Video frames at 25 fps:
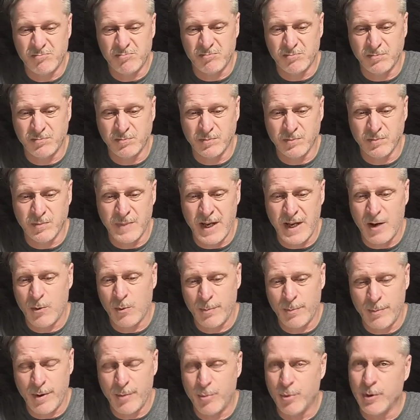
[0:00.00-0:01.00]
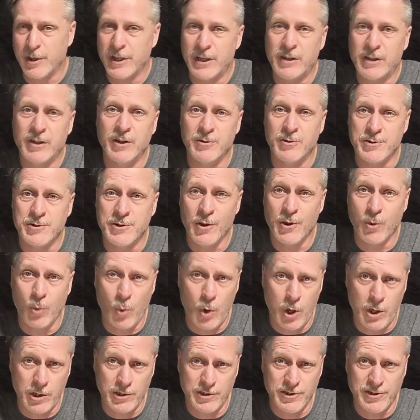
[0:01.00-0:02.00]
That would be pretty close to the
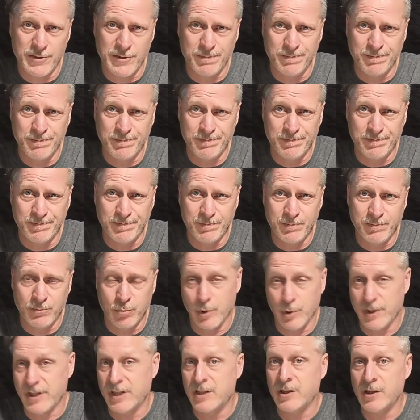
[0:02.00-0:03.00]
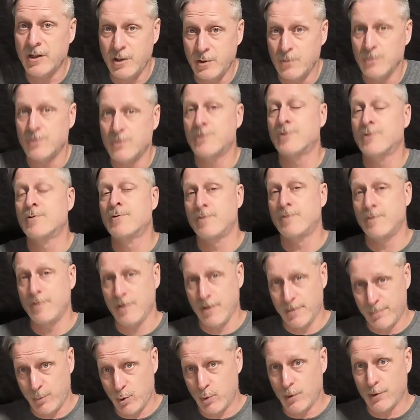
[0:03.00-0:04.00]
walls, pretty close to the
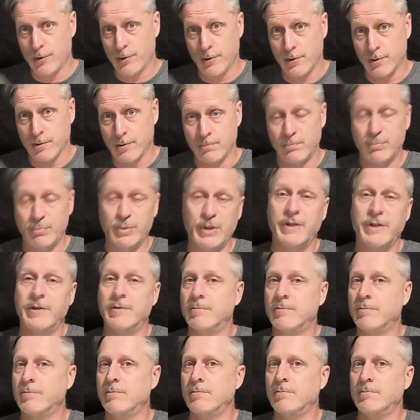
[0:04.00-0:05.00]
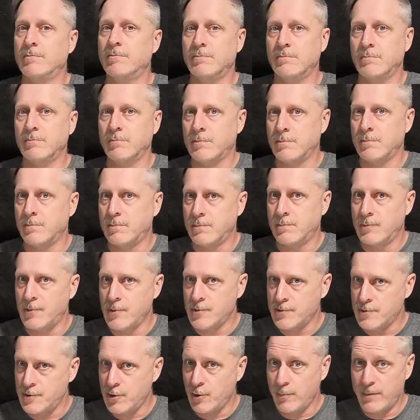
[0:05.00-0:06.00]
border, but
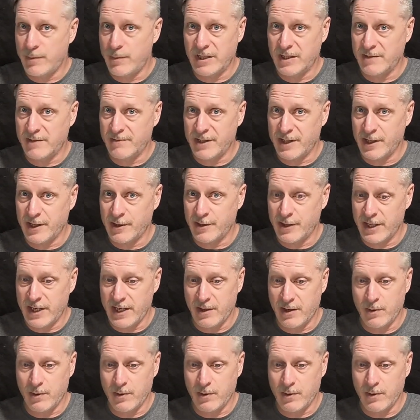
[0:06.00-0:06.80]
there's nobody living there now.